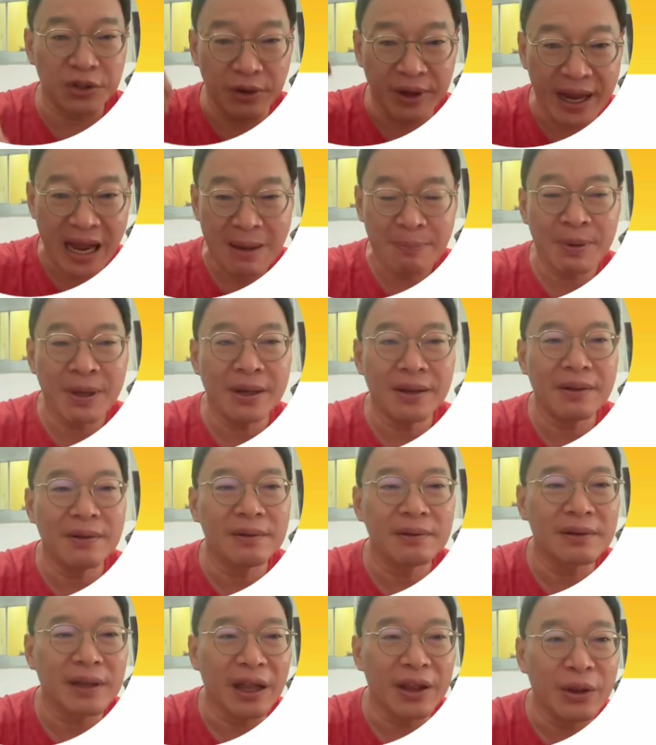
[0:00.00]
to cap it,
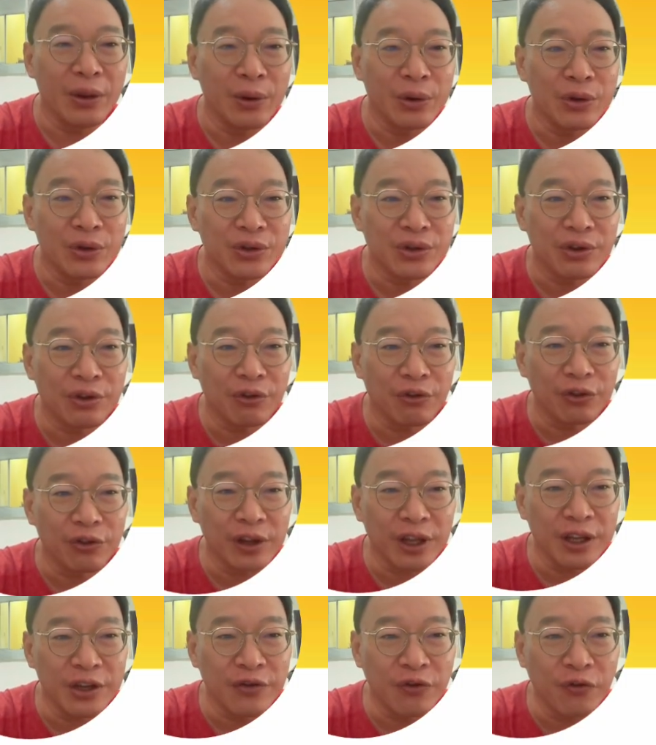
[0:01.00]
they use
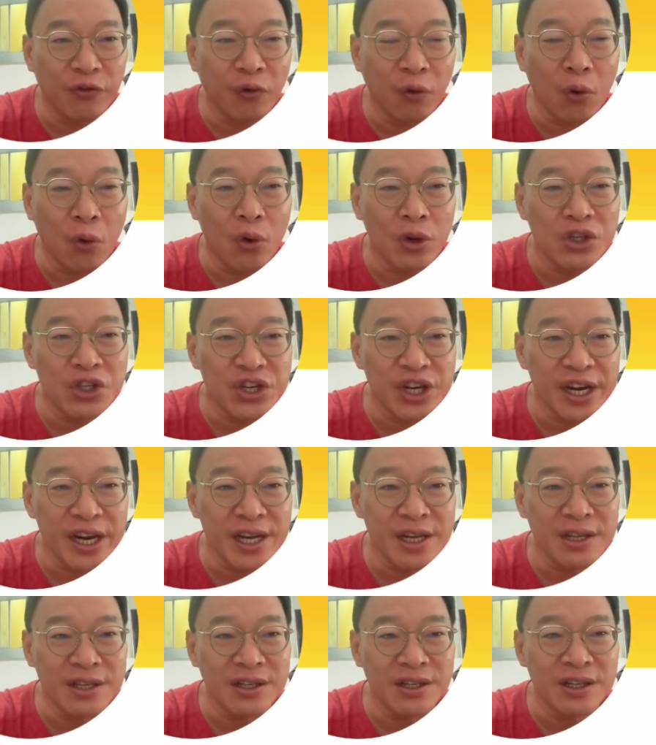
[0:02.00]
these 4
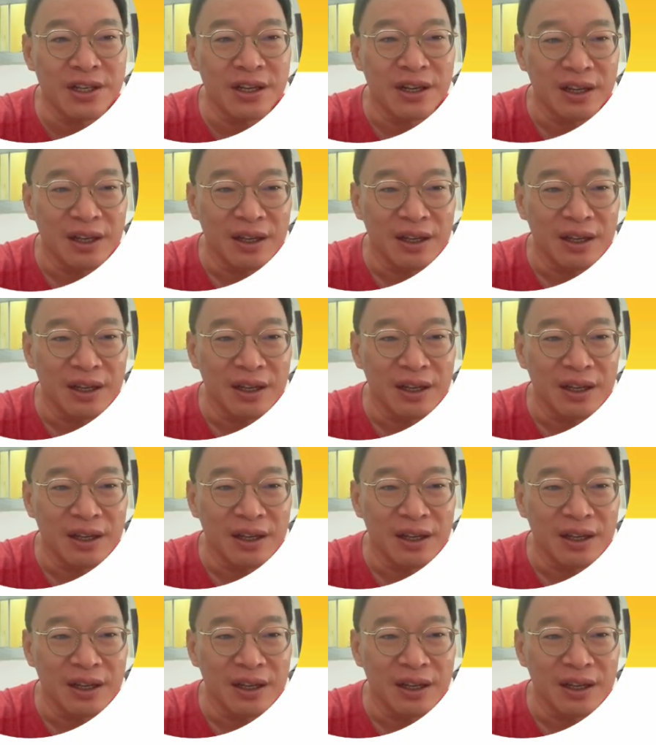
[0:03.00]
genes,